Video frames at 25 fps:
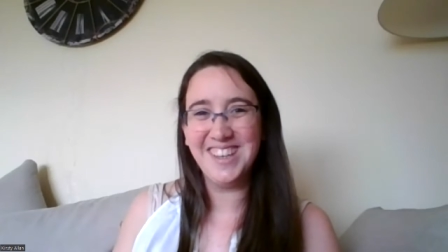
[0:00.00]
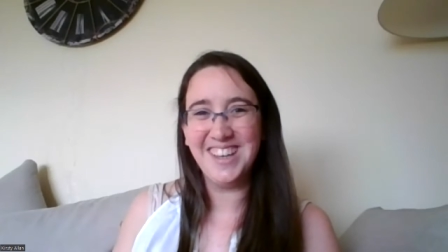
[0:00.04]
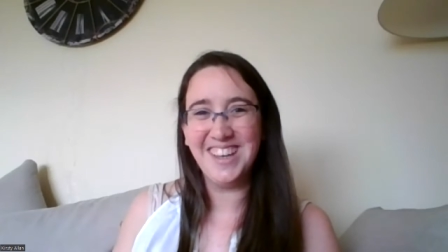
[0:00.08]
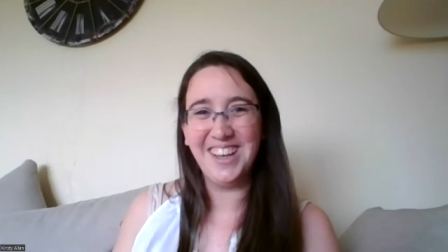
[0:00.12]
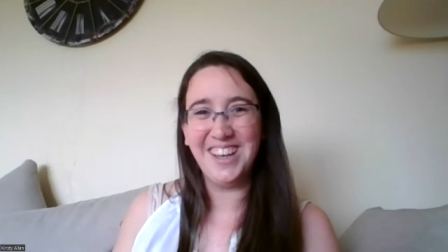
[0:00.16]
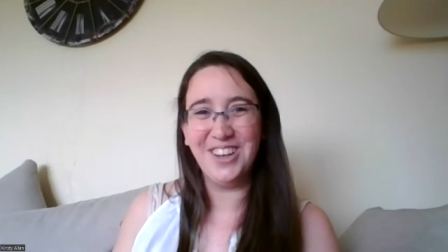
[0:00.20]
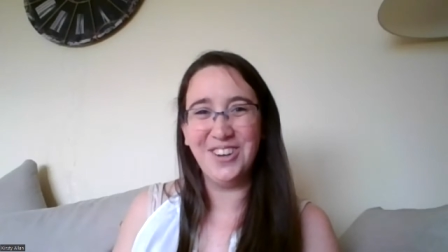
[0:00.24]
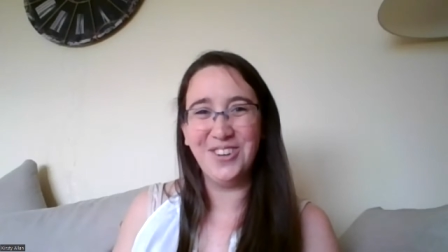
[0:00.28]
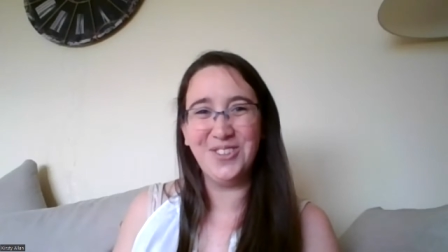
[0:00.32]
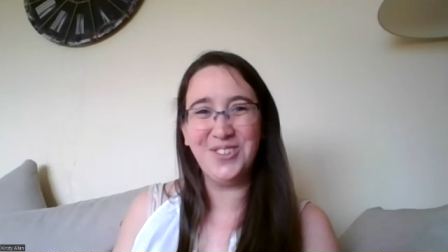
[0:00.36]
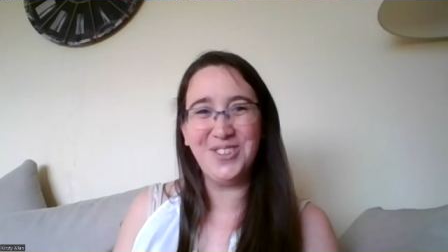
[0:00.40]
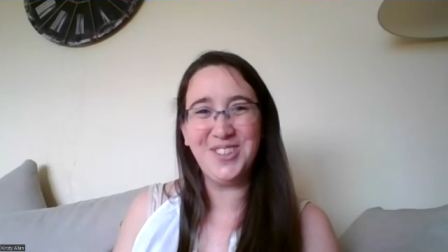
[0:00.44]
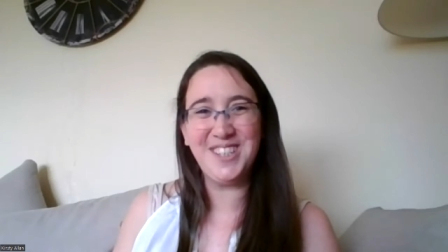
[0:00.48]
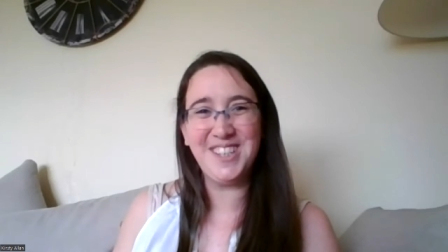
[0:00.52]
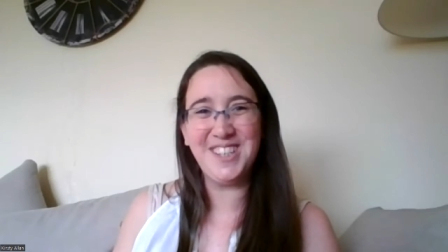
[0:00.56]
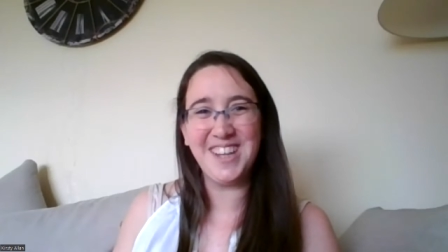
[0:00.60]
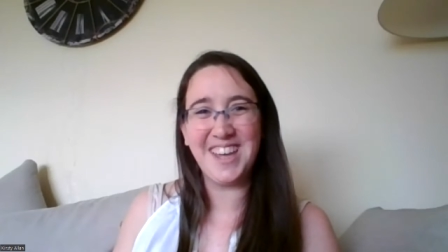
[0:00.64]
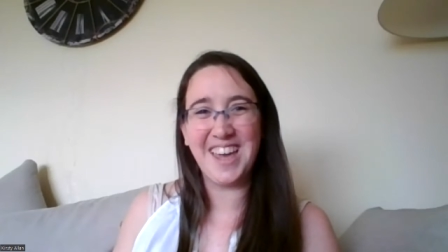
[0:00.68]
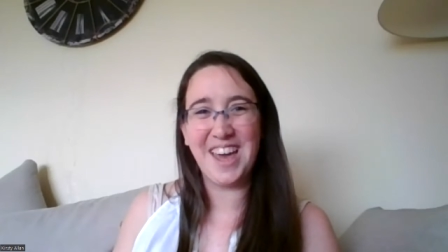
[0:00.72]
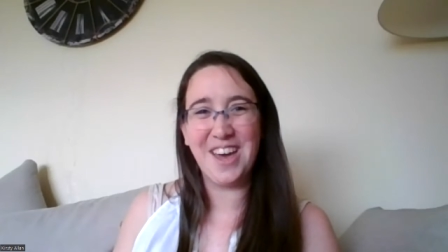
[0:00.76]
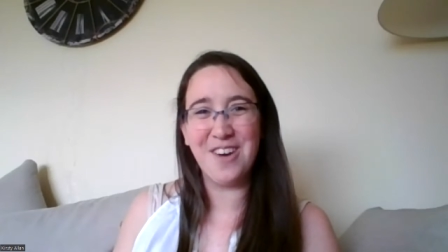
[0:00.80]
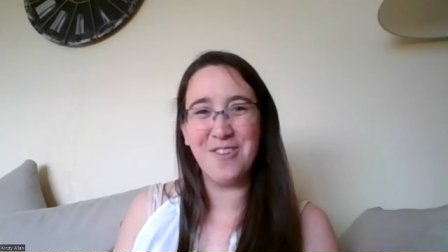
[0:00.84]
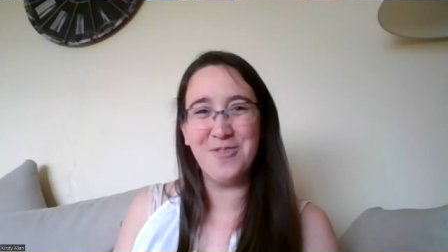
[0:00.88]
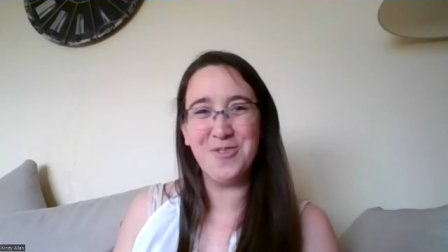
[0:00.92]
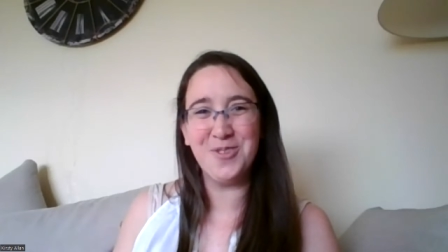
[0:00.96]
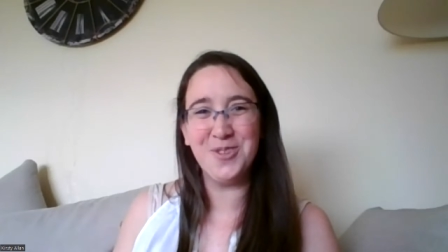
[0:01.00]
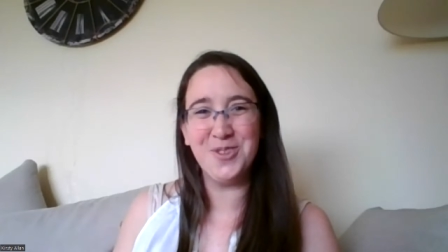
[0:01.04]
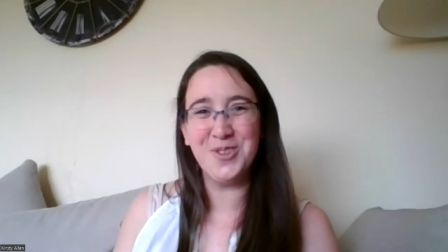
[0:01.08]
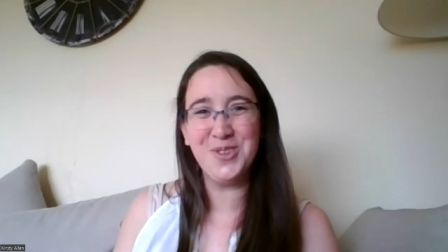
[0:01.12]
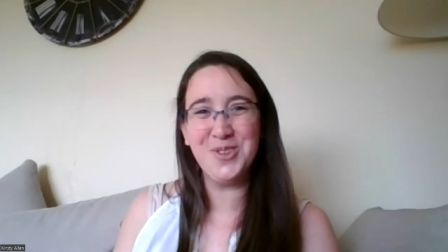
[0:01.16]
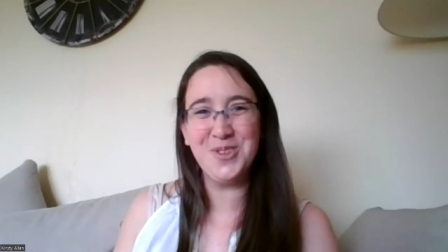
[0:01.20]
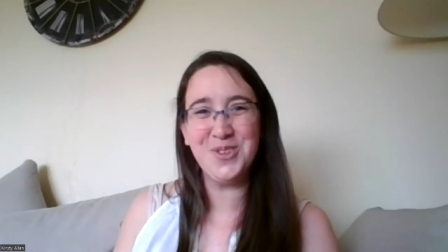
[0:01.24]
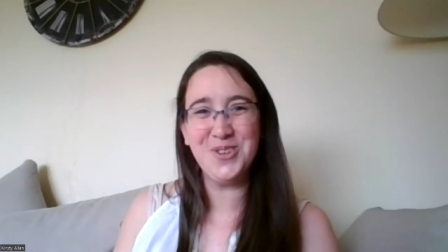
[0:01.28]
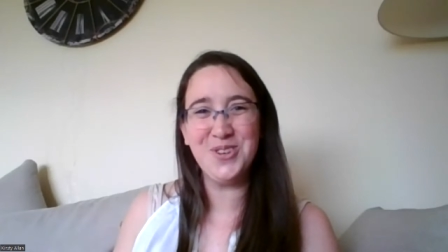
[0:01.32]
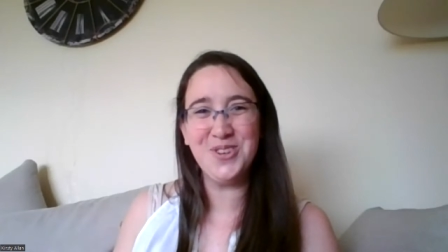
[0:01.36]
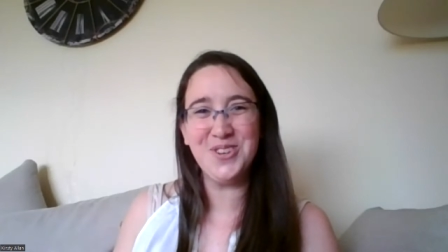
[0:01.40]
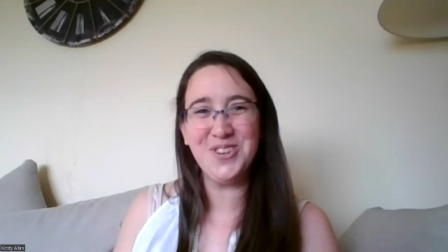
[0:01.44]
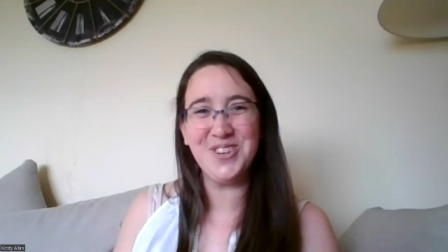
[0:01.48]
in order to get a full
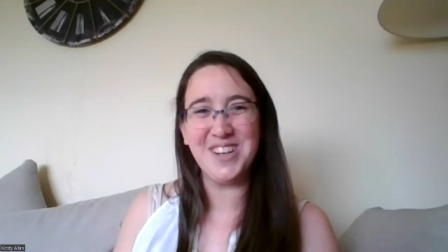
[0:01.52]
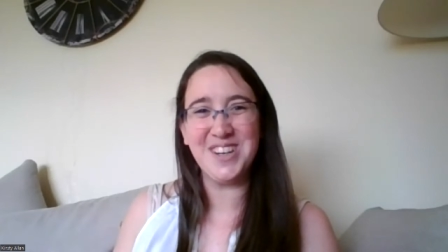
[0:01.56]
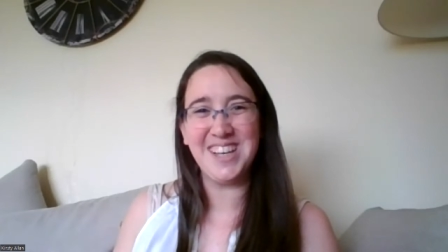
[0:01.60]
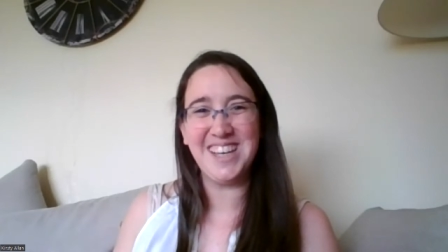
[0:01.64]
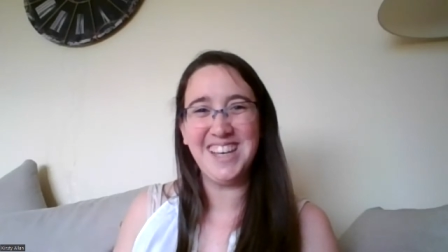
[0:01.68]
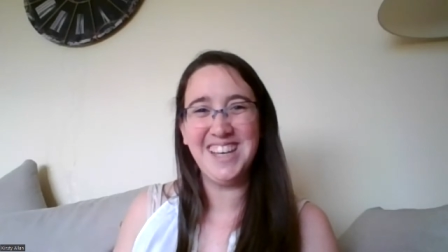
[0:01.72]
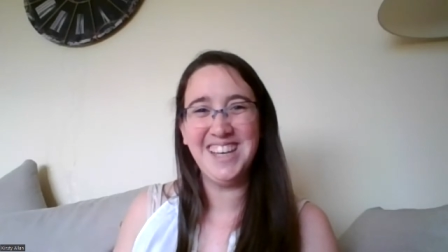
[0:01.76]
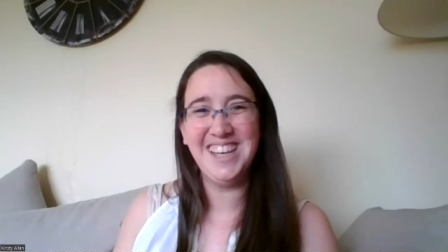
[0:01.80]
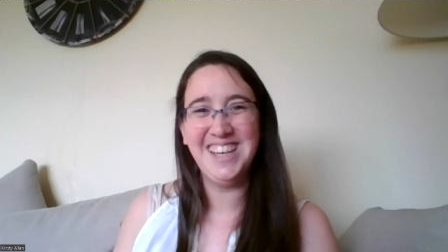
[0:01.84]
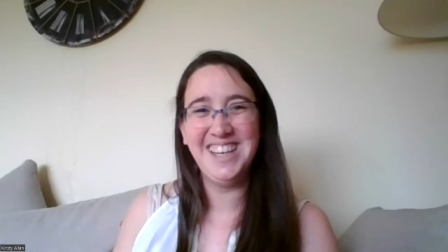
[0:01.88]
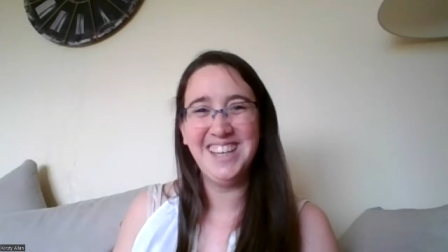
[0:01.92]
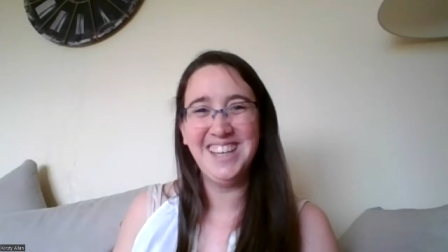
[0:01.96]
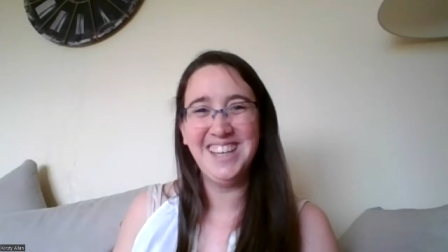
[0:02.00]
story.